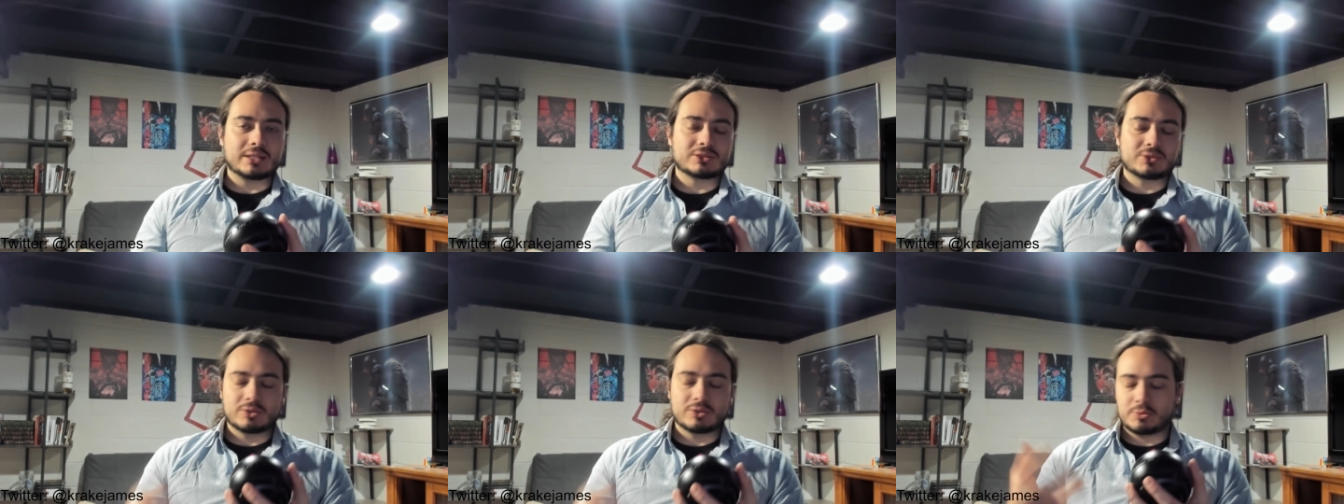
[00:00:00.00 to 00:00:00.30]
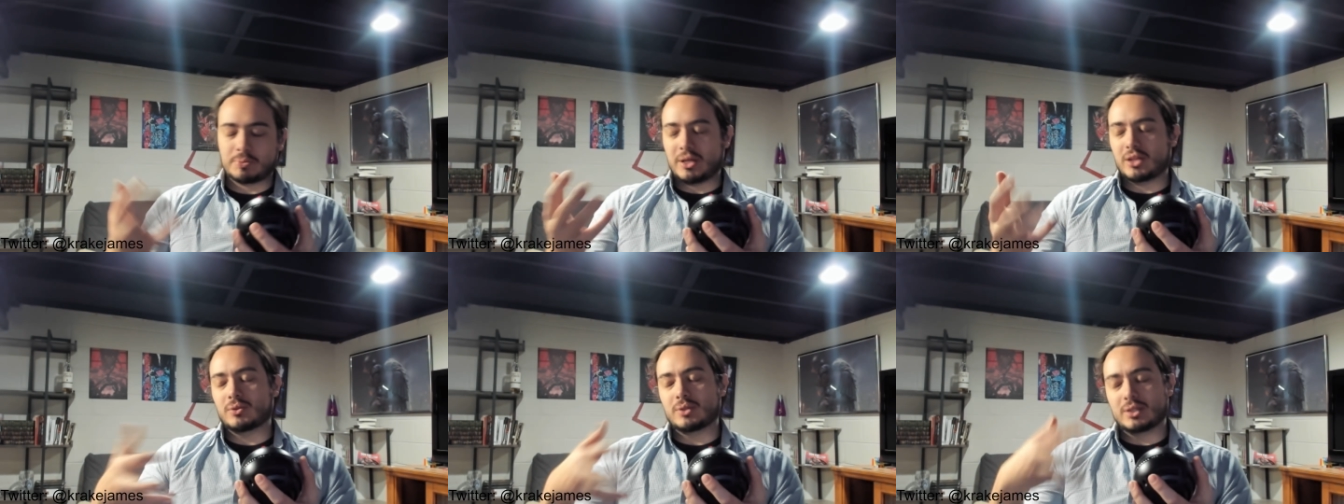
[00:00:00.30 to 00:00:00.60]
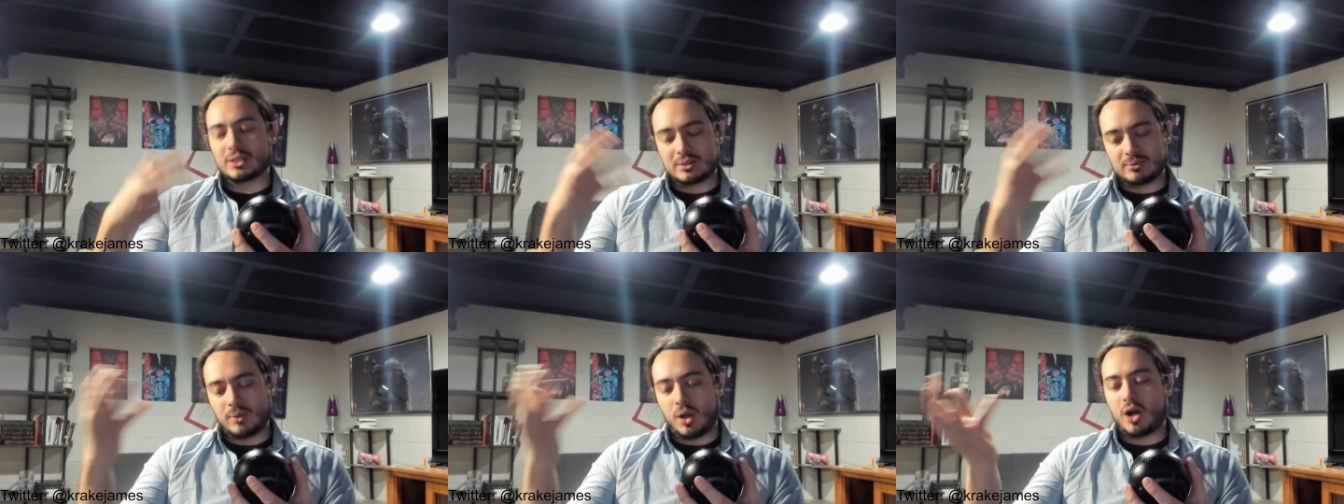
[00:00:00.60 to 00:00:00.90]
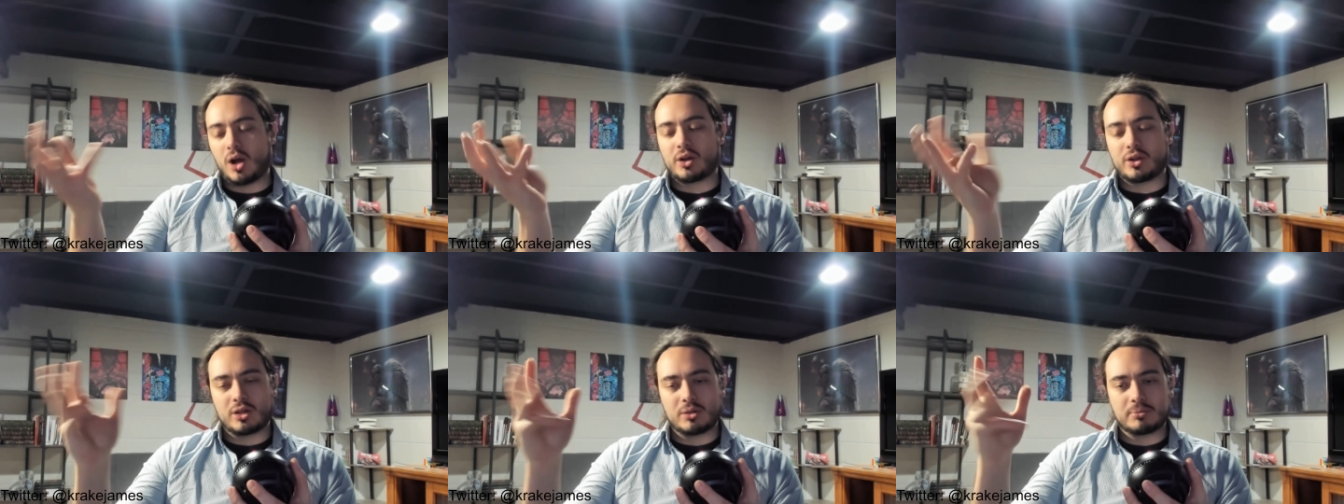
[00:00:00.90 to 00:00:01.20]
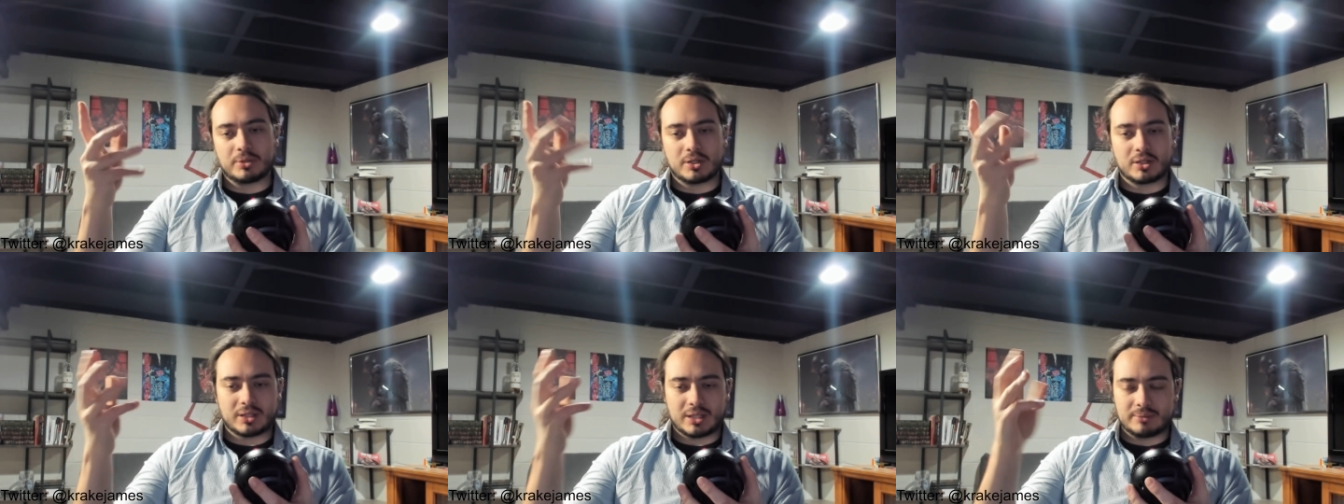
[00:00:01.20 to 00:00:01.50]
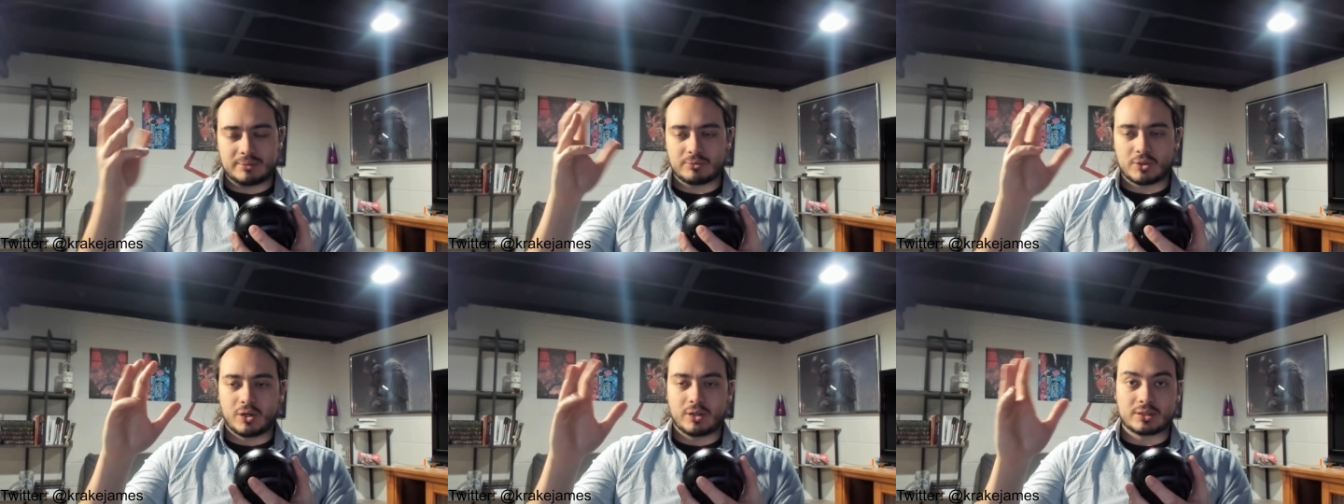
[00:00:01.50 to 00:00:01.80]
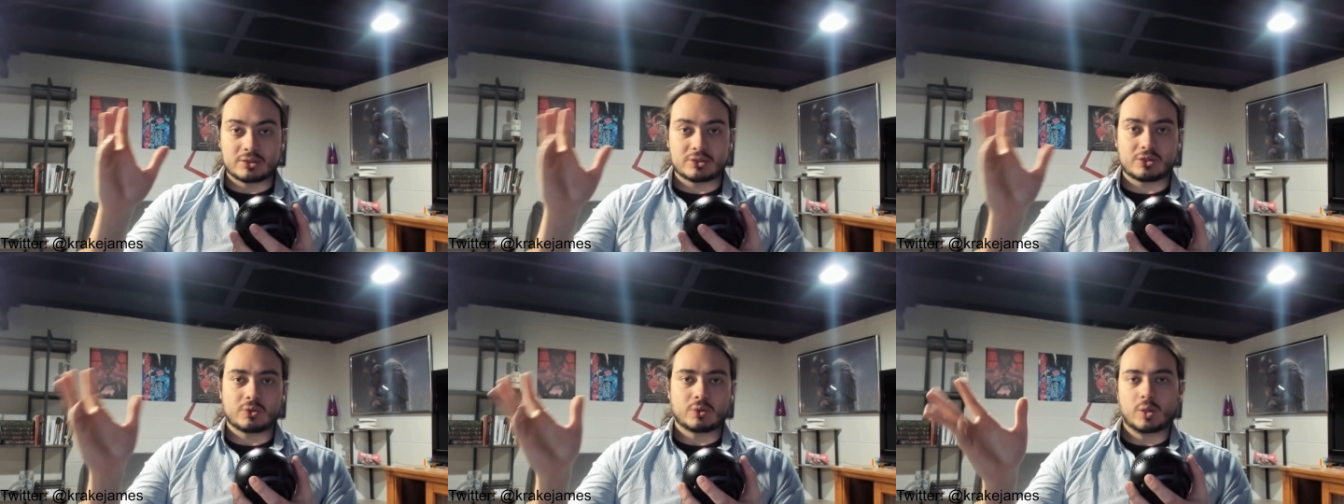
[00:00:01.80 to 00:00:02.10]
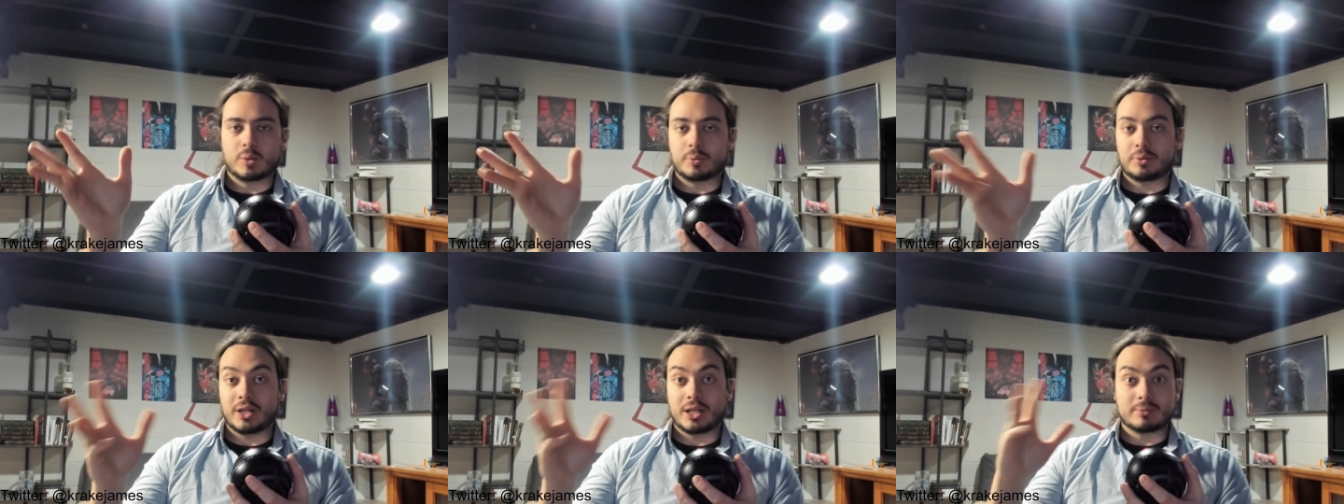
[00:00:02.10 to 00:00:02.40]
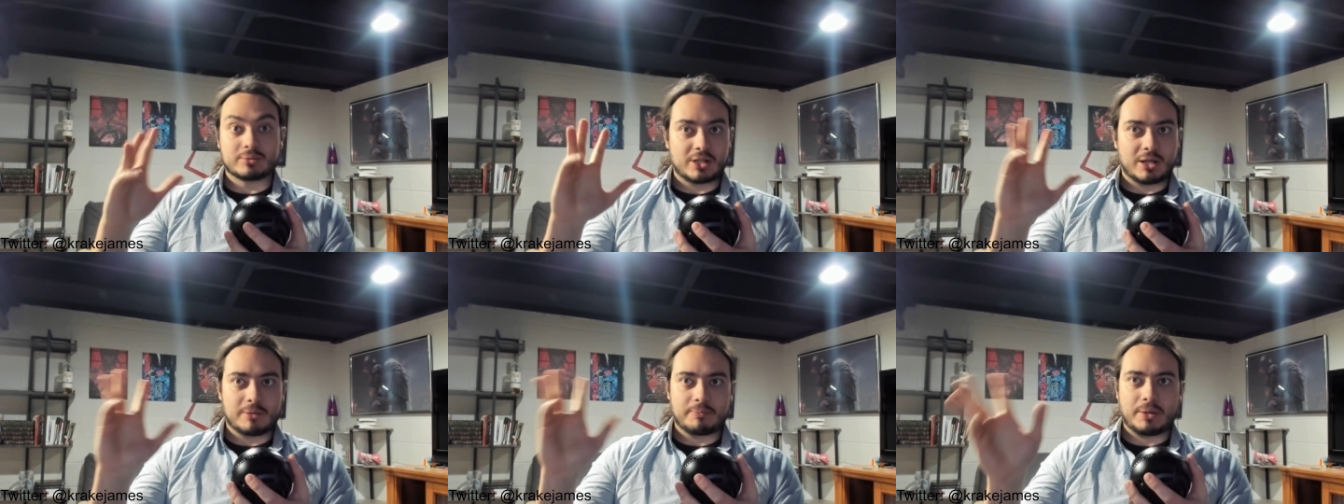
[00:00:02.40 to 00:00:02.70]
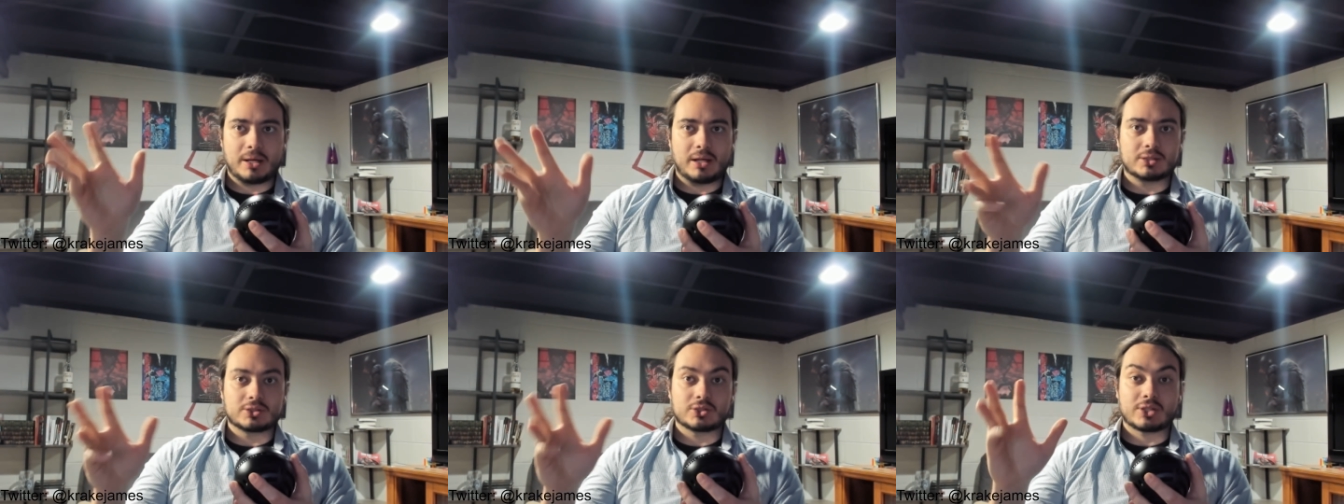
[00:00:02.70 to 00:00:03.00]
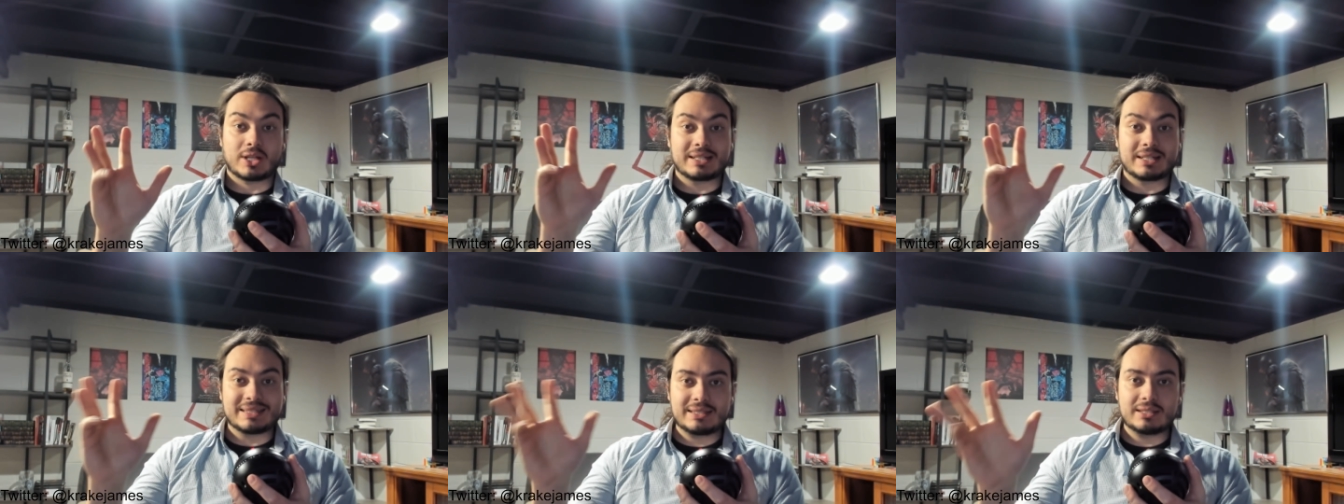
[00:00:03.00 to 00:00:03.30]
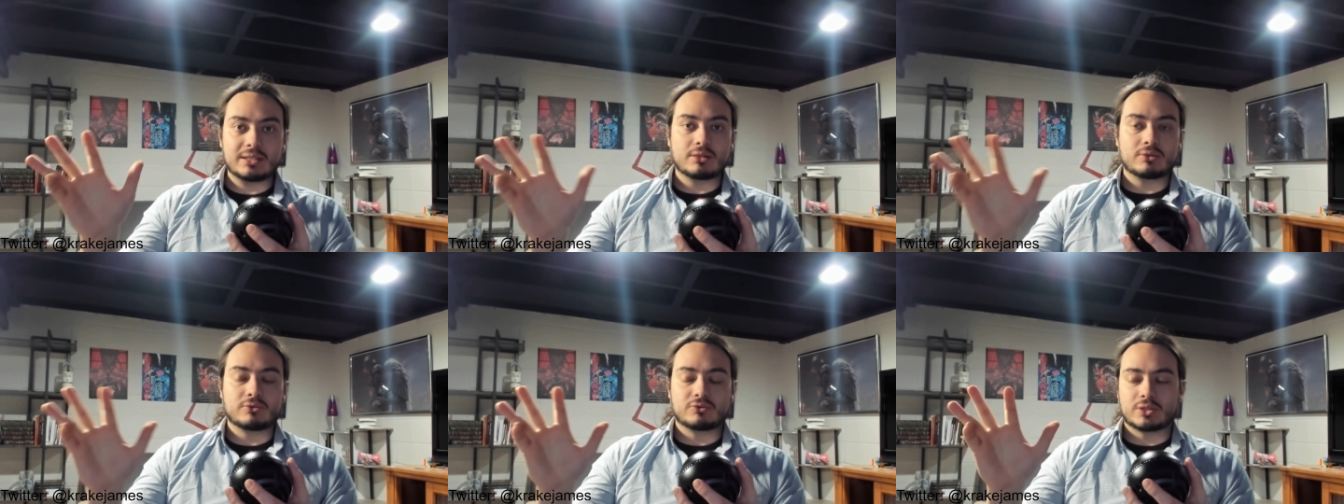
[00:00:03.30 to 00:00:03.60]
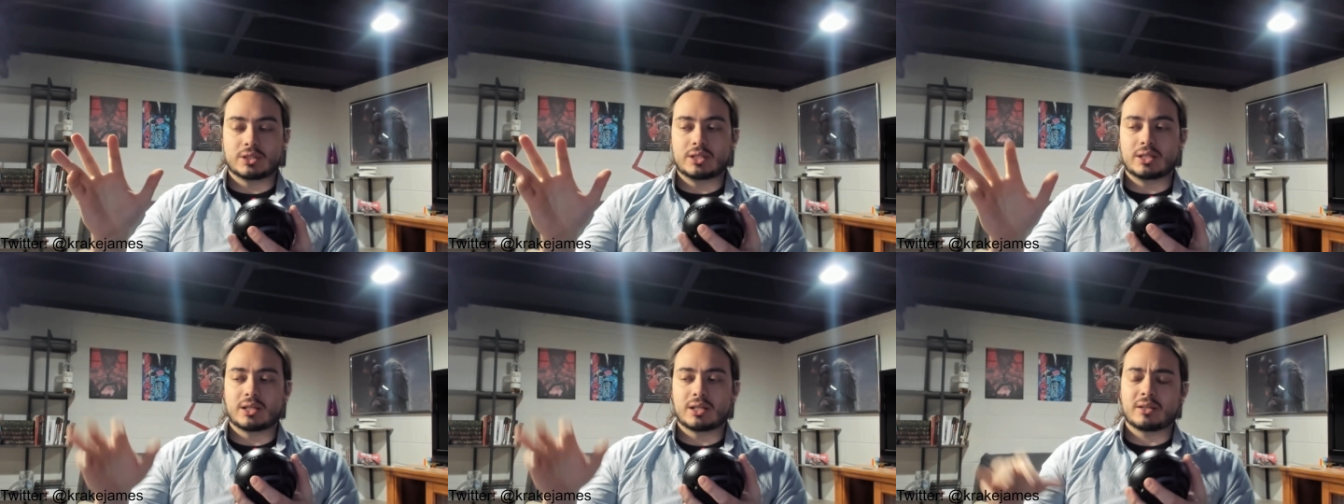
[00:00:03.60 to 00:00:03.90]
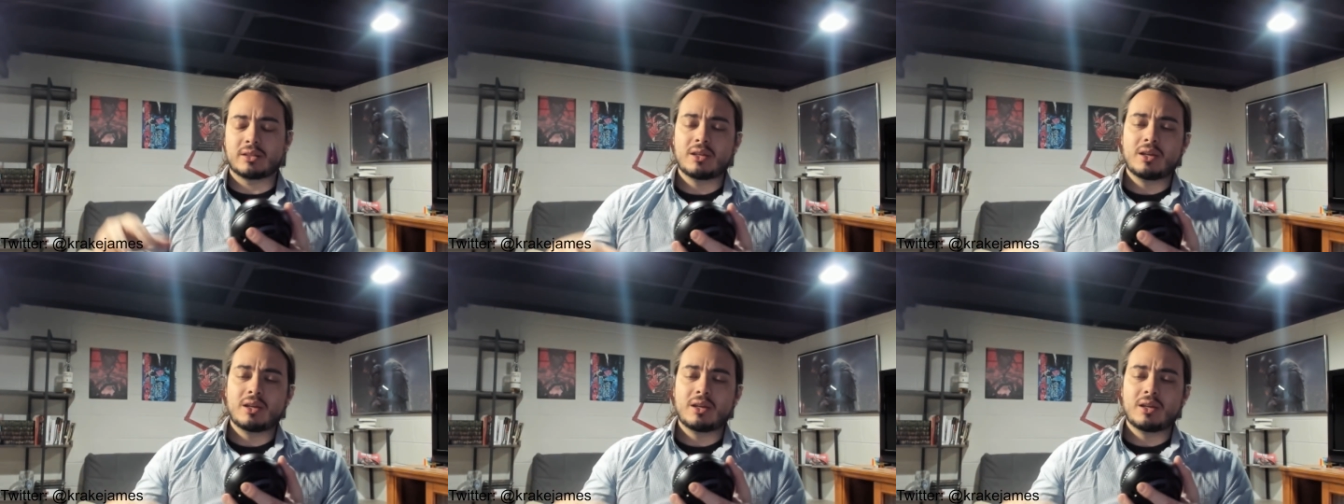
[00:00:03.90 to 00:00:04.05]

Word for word: Which, by the way, audiobook. I'm going to screw up names. I apologize. I did read it.